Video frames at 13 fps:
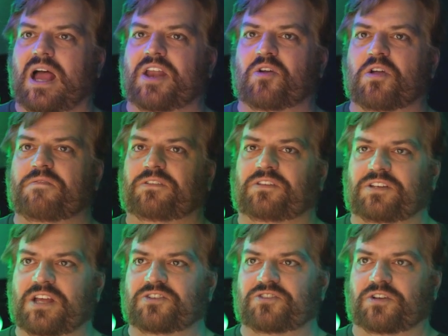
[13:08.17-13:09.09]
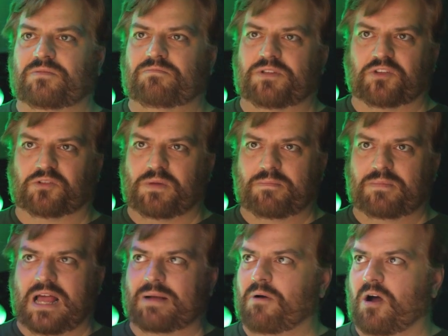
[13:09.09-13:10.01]
I don't know if it's intentional, but there's a big
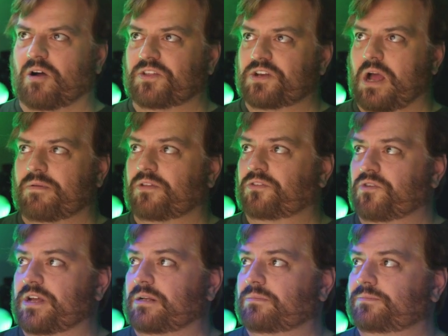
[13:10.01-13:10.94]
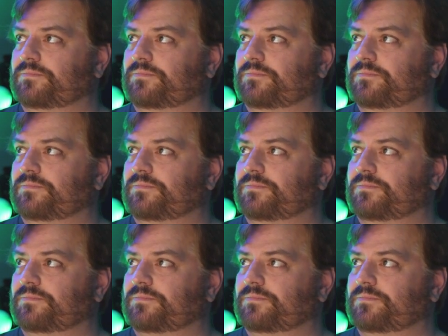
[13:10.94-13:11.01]
black bar at the top of the screen.